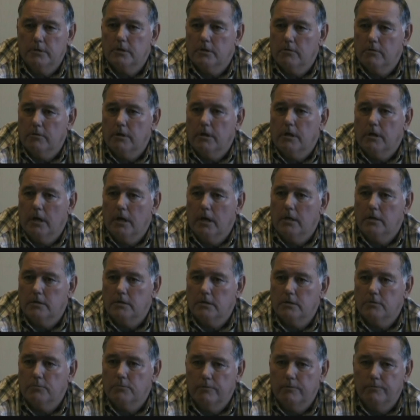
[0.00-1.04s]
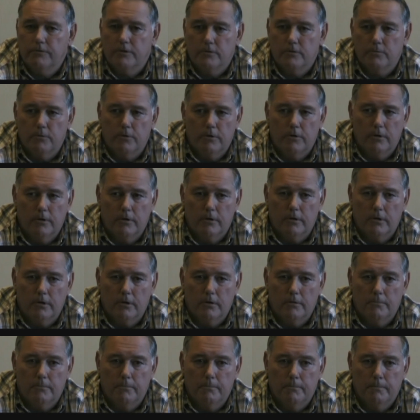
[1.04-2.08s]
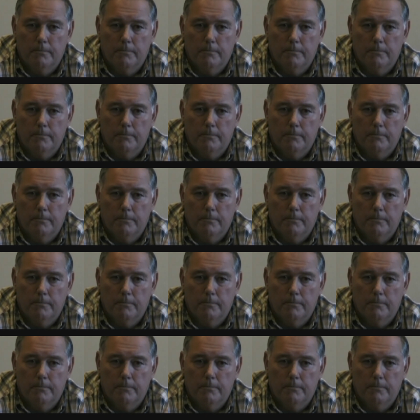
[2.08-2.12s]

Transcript: of great guys. The Swifties were in.